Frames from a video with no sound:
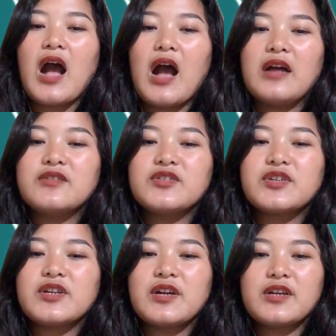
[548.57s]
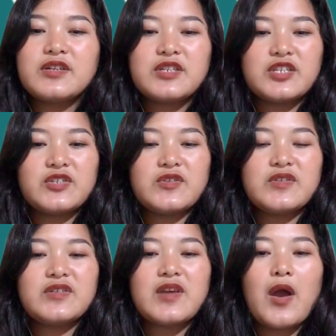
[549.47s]
under
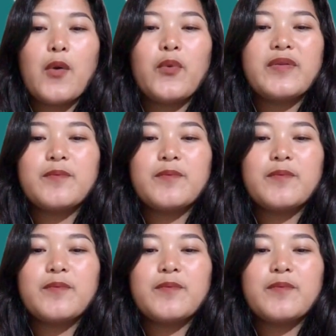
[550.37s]
conditions when